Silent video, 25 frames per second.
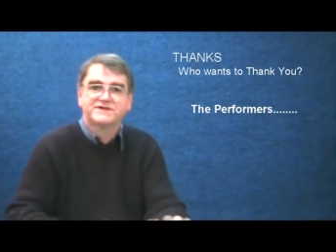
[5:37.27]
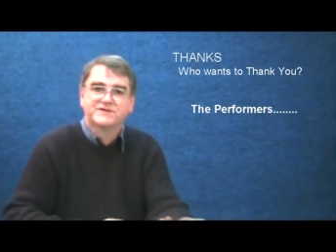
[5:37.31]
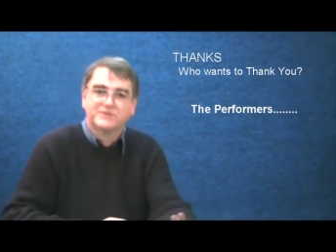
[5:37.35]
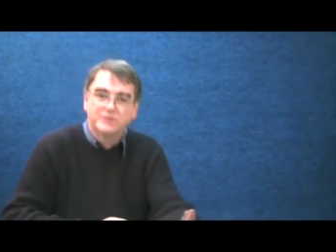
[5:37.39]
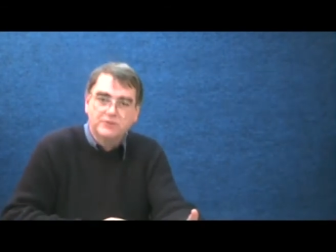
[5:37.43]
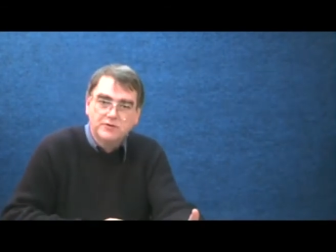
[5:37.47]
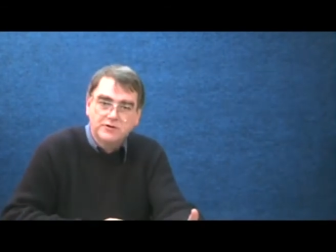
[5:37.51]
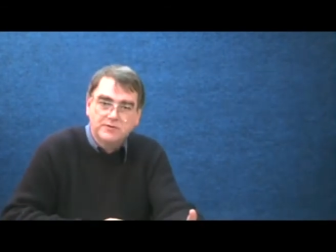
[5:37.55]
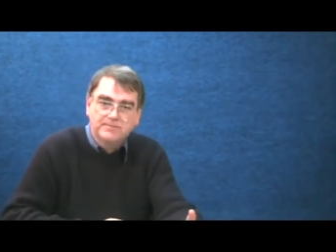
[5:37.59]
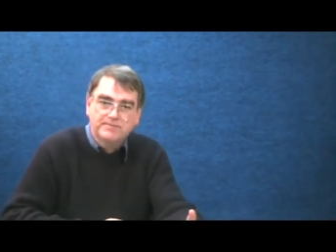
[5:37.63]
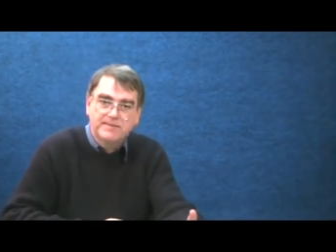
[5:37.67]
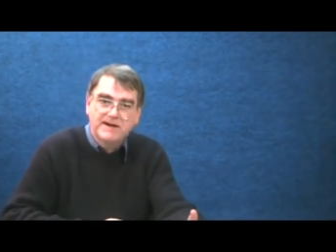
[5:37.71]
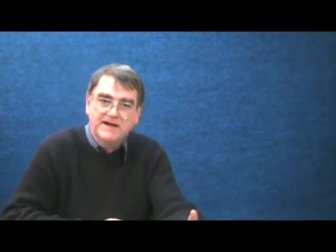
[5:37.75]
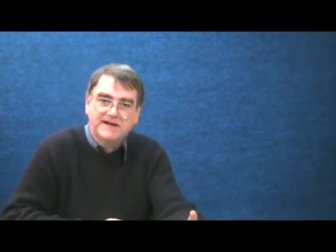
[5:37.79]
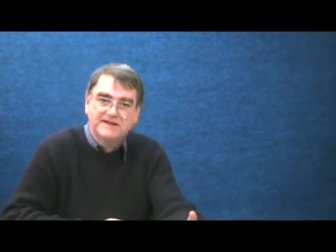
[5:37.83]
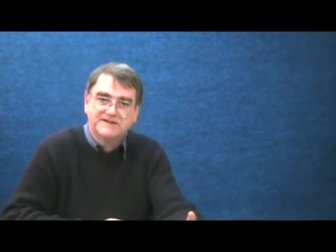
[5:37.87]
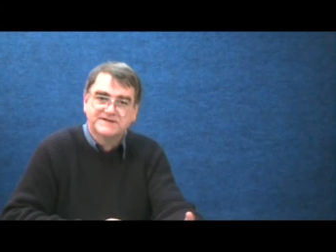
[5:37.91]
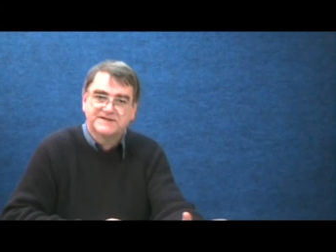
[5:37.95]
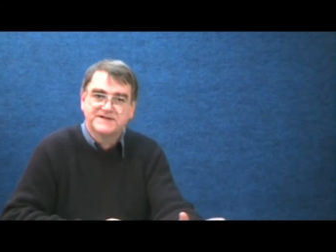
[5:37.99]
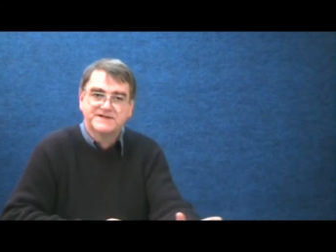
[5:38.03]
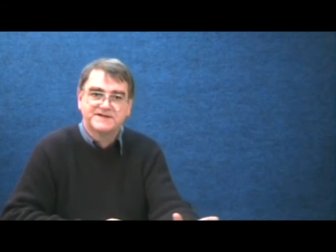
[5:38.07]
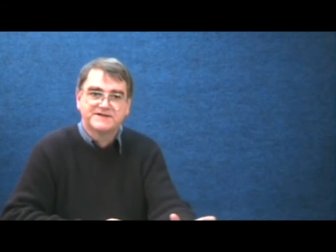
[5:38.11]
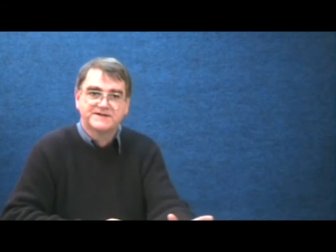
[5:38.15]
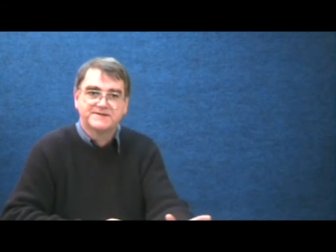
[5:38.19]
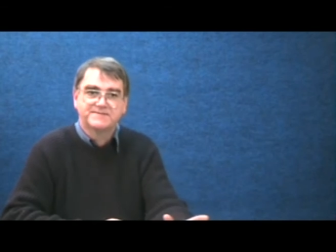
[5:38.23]
talkback
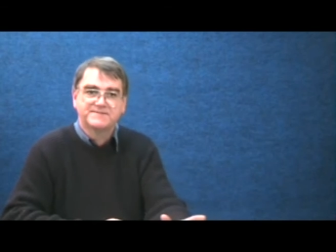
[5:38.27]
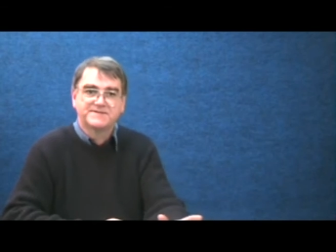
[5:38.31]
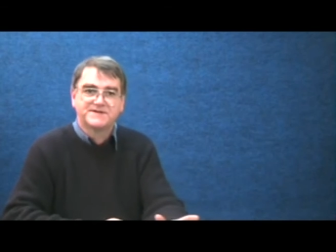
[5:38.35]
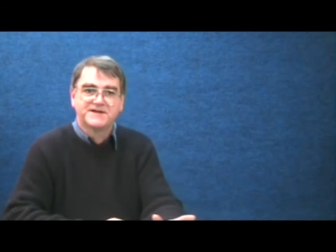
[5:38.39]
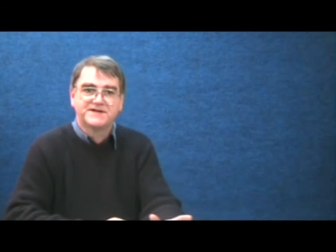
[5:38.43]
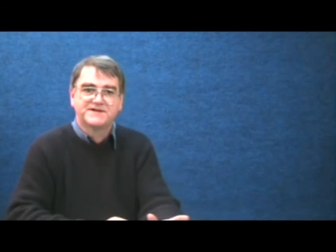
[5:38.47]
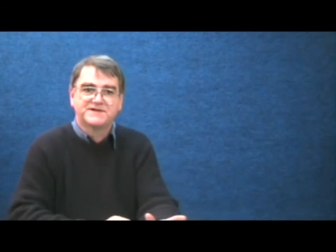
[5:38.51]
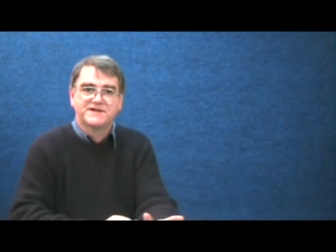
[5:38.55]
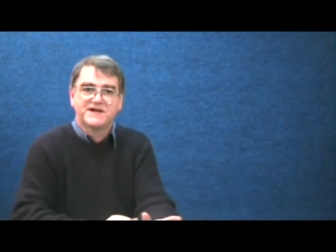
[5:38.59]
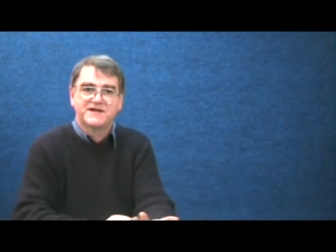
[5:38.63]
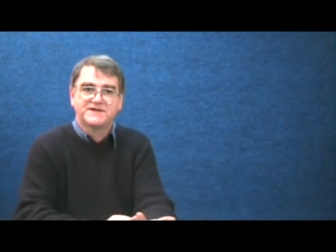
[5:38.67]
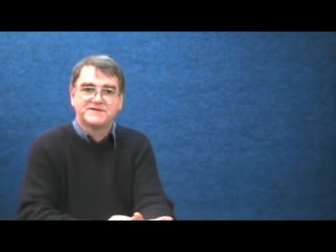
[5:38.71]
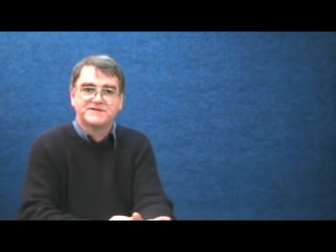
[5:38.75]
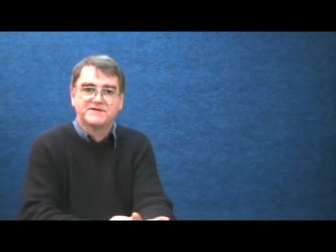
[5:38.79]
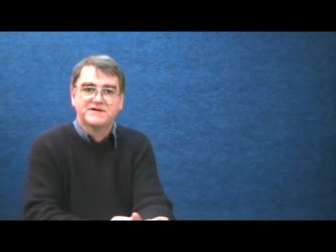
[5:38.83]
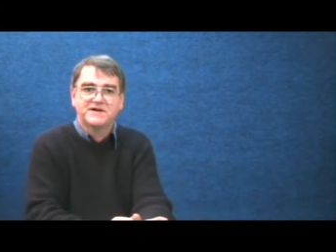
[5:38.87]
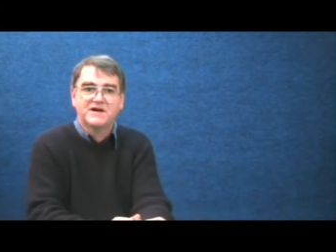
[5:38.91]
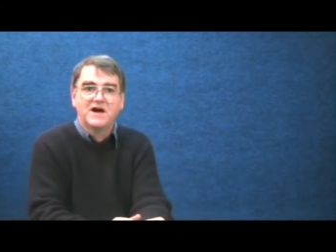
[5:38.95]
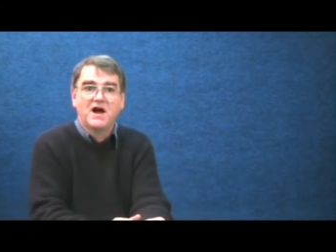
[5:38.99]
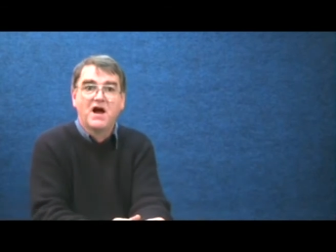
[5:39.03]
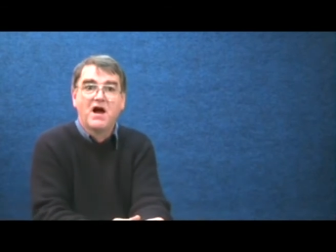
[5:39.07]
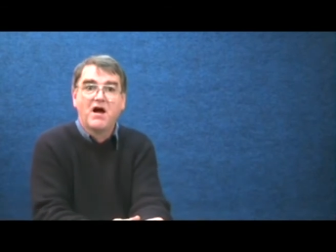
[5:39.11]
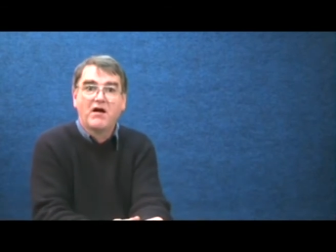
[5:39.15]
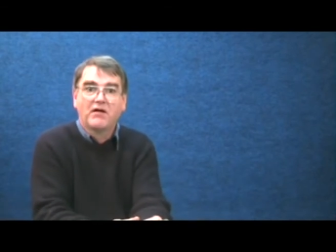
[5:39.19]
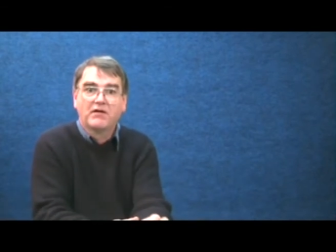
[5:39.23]
systems, etc.
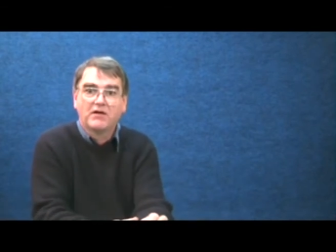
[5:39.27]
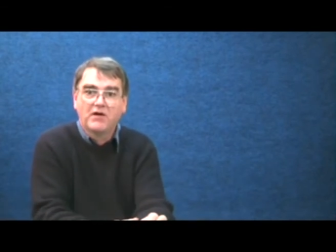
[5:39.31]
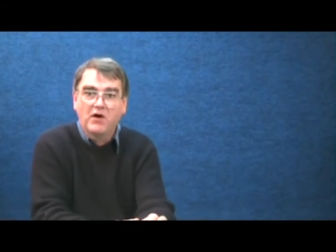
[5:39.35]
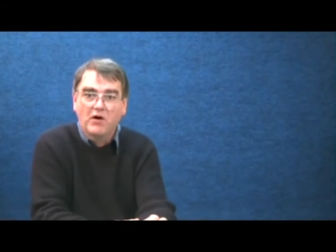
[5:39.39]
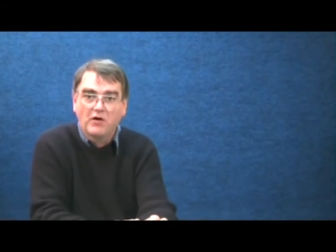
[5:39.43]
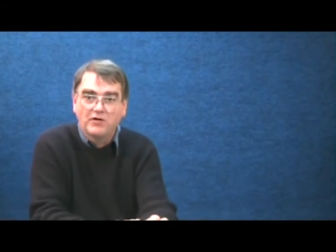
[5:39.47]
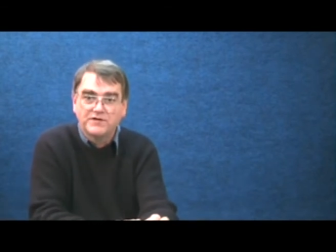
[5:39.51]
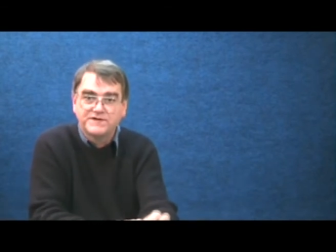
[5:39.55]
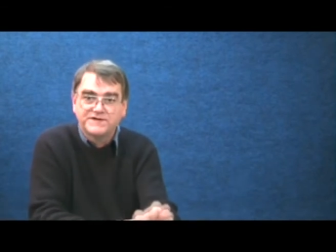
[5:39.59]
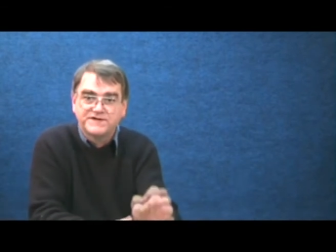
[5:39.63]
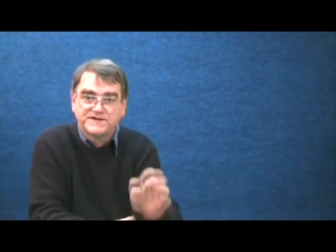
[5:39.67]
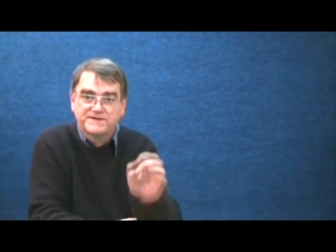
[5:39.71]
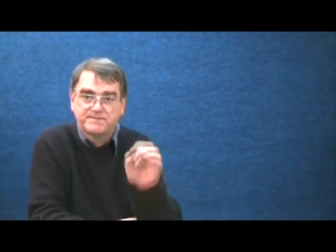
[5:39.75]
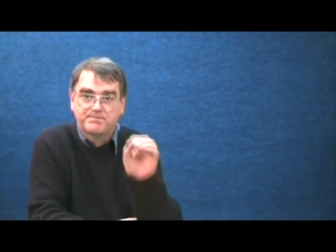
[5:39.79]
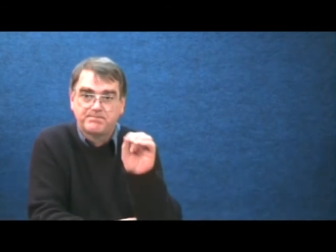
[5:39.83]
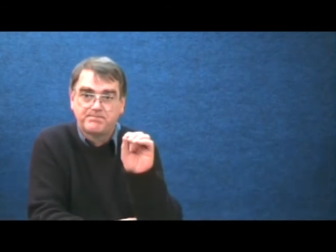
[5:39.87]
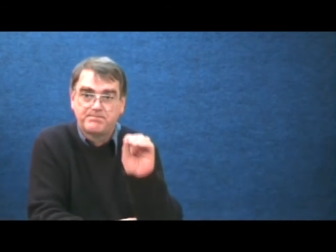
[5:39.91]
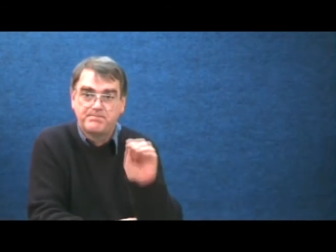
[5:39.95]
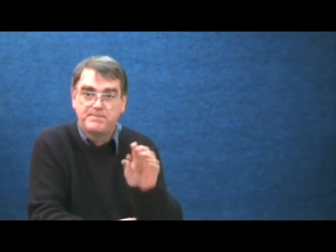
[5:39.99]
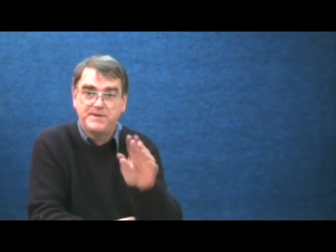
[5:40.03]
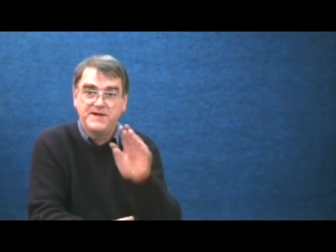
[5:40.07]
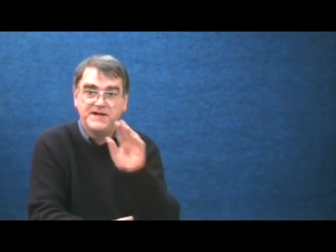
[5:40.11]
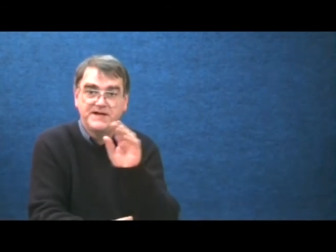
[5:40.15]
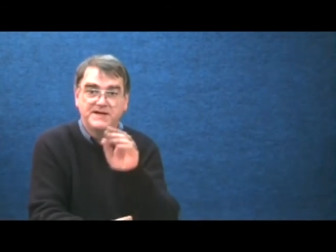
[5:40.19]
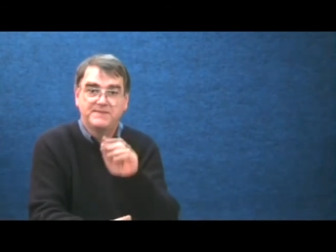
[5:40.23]
costs
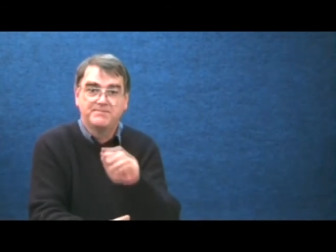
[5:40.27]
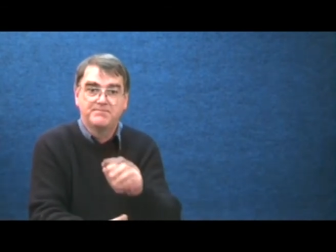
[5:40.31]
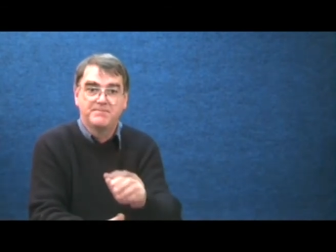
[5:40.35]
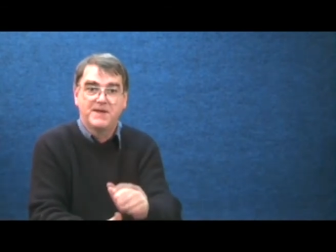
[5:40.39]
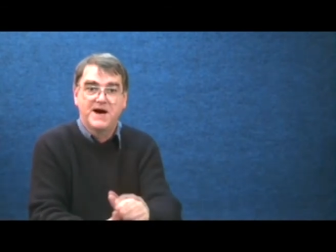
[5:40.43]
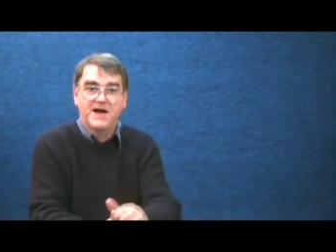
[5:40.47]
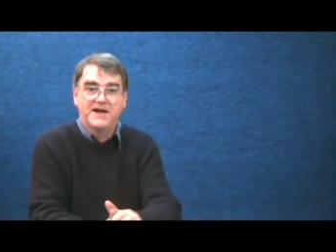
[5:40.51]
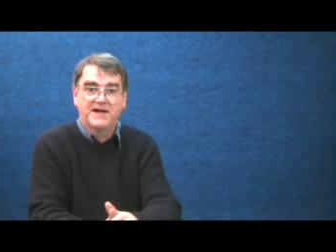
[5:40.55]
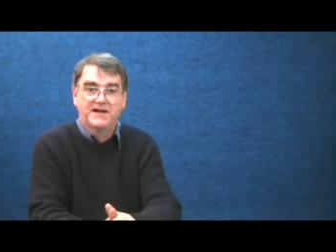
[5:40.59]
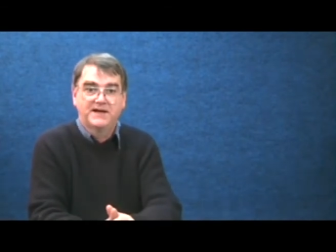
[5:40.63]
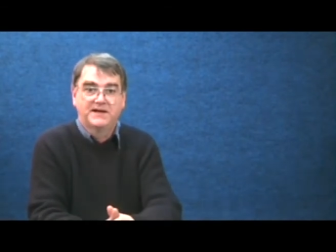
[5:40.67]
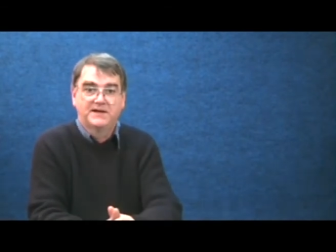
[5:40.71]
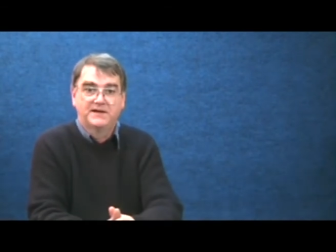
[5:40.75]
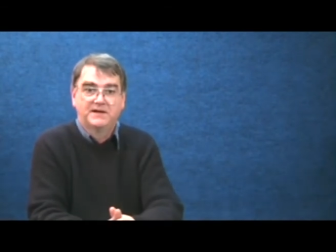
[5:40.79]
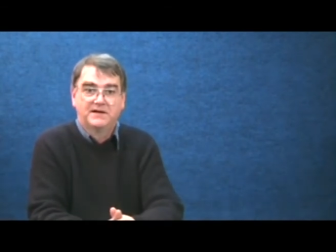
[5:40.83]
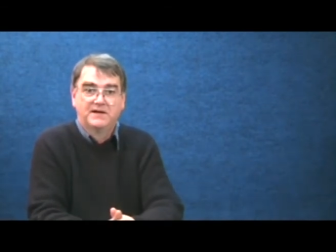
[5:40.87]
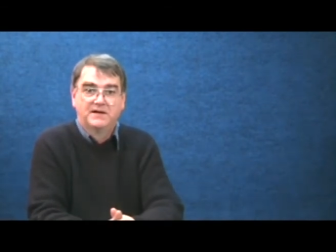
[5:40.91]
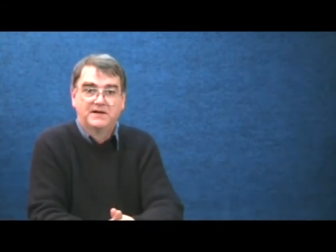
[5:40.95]
big money.